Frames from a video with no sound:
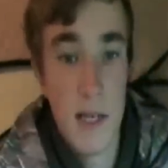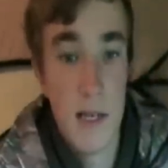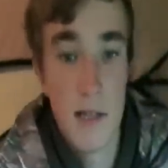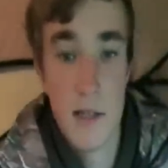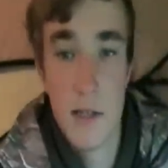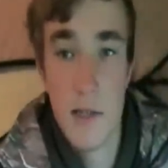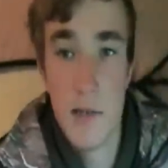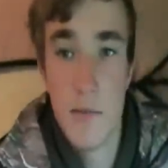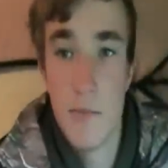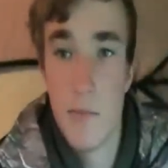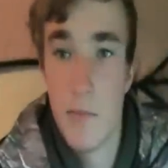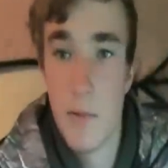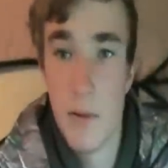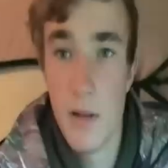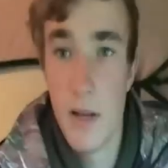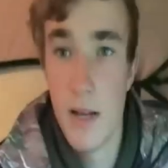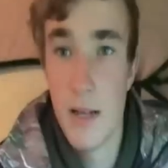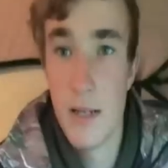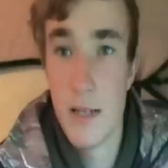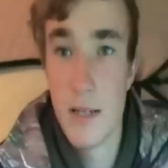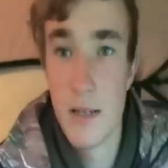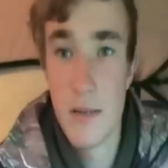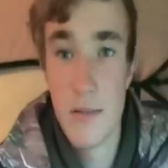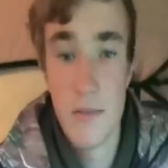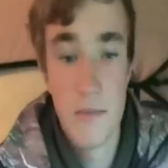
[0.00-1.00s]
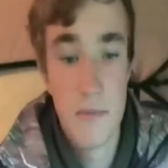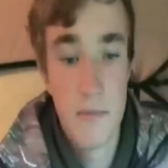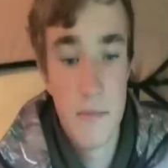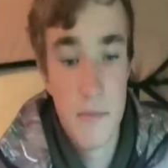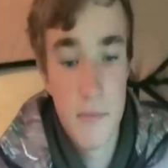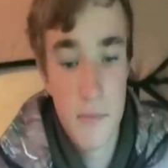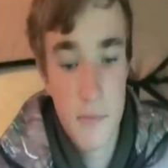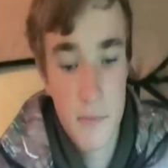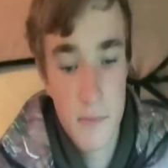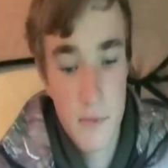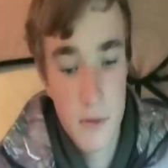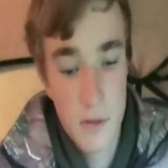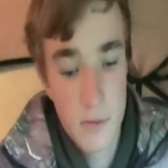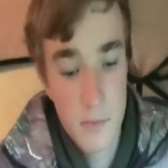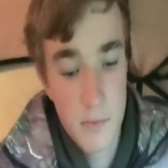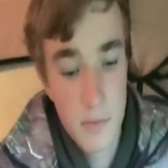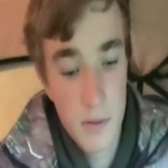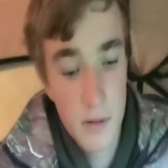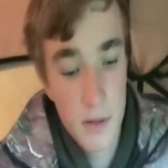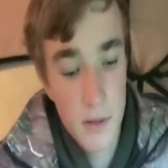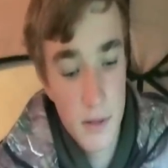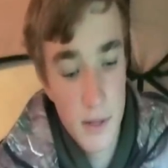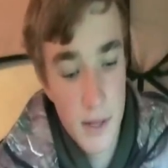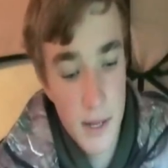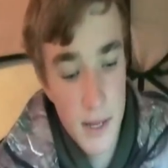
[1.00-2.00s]
it. Simple as. Just
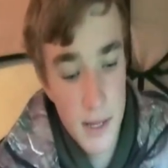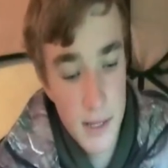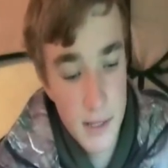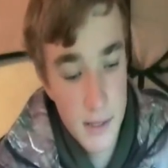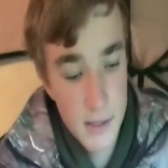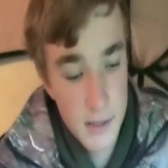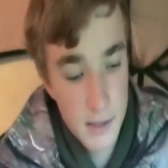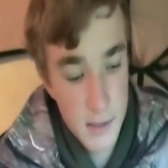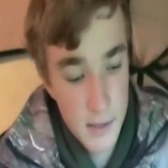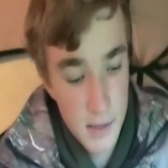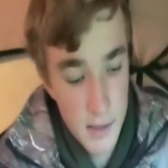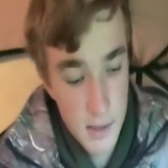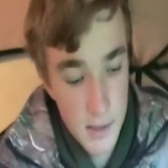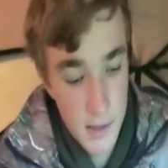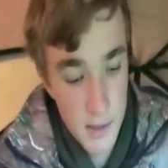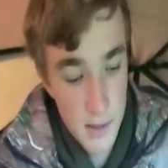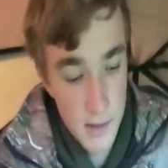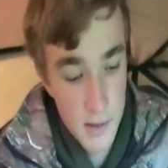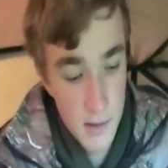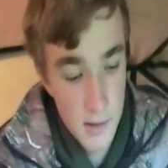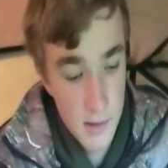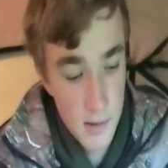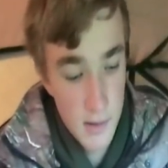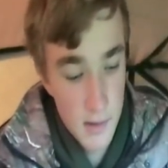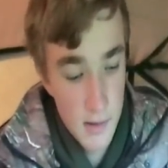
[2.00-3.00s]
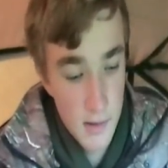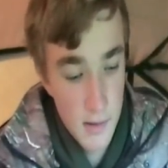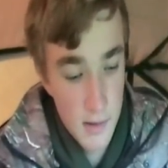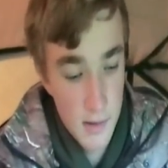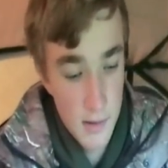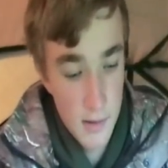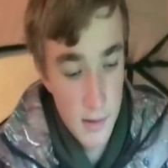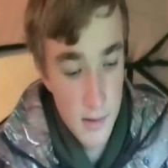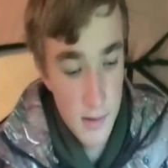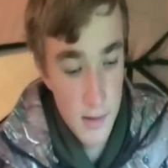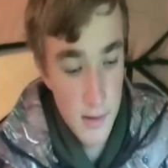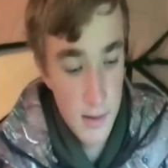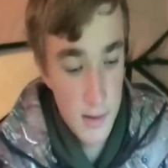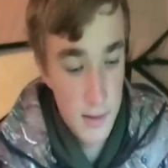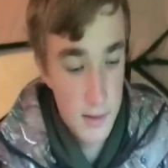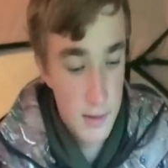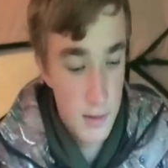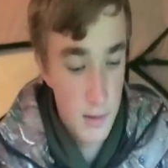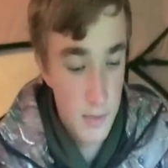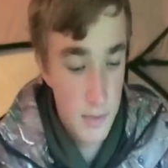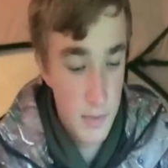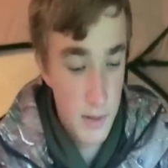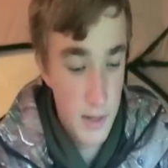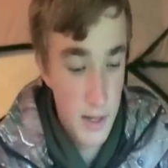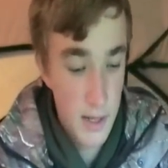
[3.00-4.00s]
pulling that into the
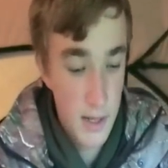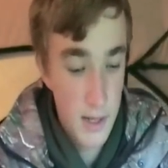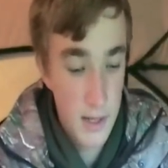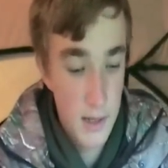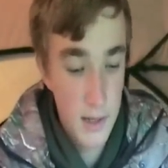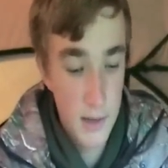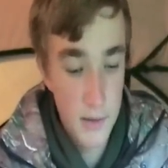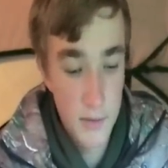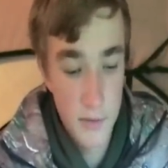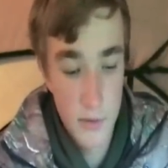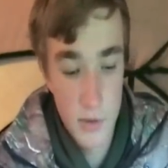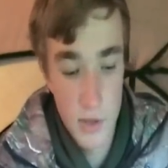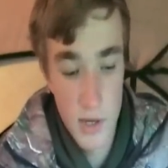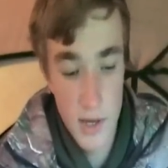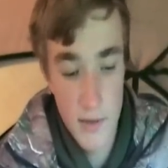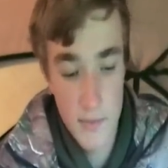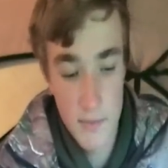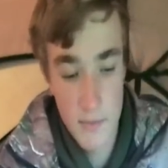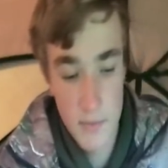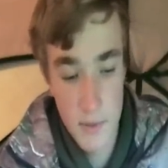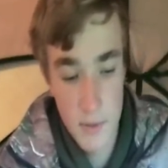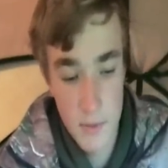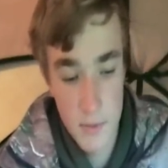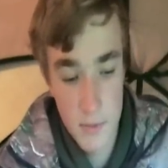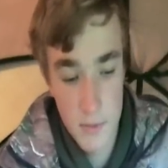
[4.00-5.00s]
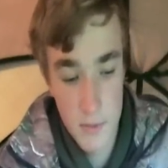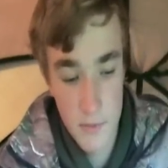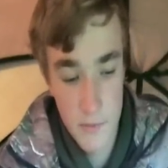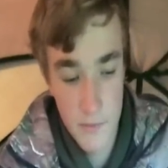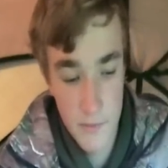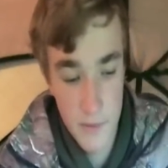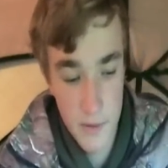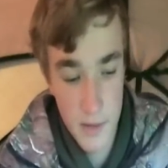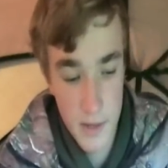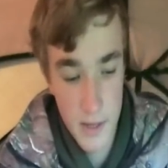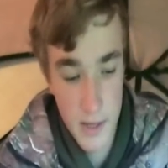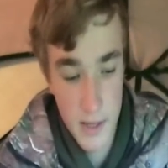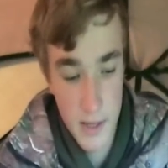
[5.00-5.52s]
bag, little gems with